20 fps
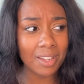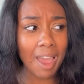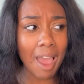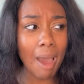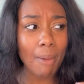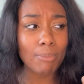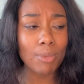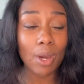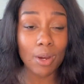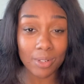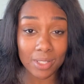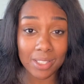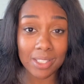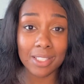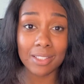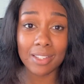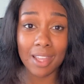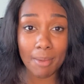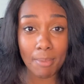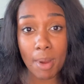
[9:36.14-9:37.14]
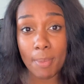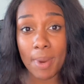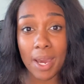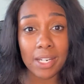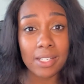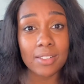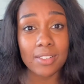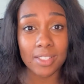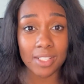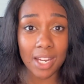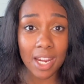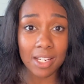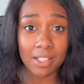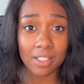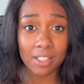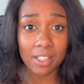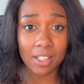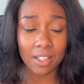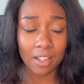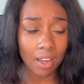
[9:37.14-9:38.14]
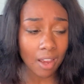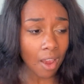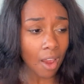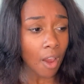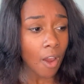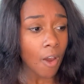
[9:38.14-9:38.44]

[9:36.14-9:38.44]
I'm noticing that my body is changing.